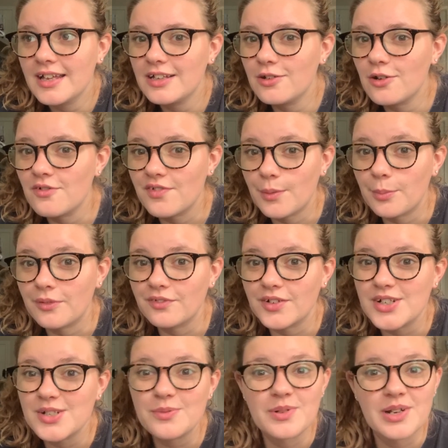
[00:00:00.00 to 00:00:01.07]
November
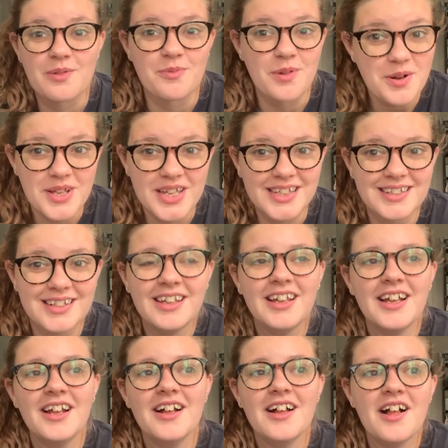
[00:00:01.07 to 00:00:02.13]
1st when I wrote it.
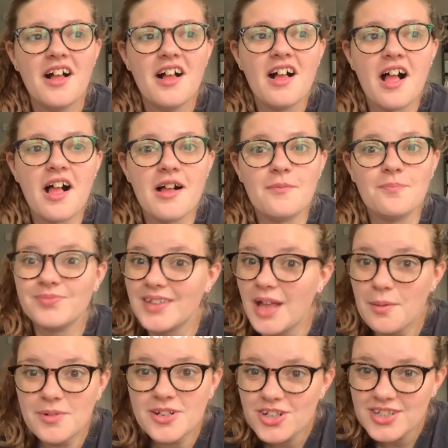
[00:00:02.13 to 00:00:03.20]
Not
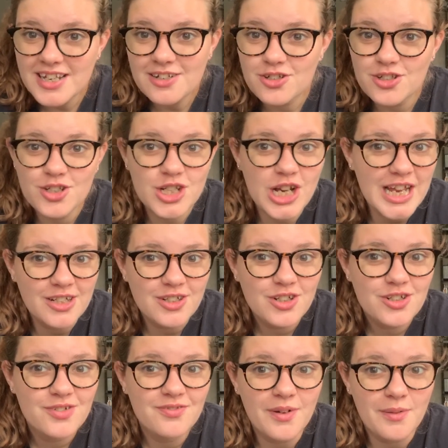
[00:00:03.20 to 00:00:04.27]
much has actually
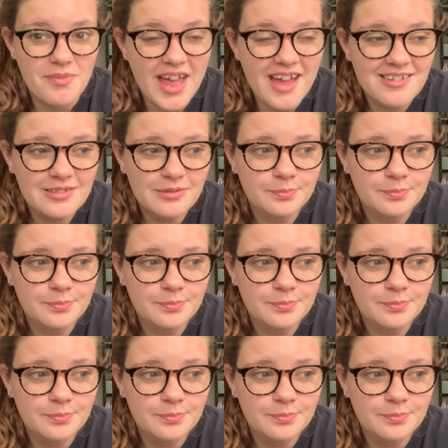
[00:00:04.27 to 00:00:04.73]
changed from that